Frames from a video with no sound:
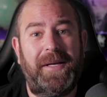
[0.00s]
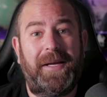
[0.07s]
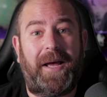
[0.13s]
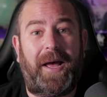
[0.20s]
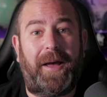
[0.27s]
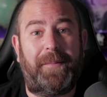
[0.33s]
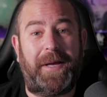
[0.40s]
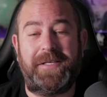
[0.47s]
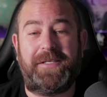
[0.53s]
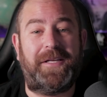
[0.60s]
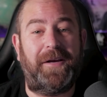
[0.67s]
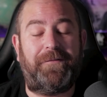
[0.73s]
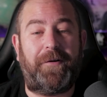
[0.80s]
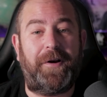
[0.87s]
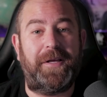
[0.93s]
as
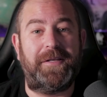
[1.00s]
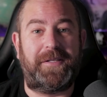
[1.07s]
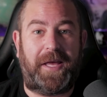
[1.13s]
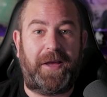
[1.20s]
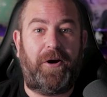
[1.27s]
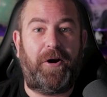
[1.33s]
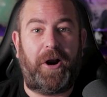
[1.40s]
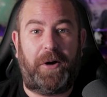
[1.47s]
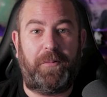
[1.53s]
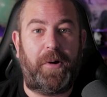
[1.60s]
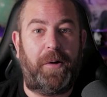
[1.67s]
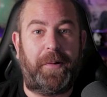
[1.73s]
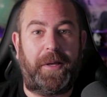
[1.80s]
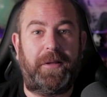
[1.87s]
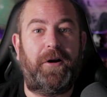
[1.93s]
different as they are,
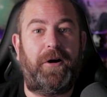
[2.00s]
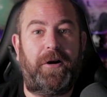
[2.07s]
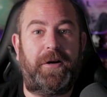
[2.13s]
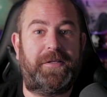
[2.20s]
what we learn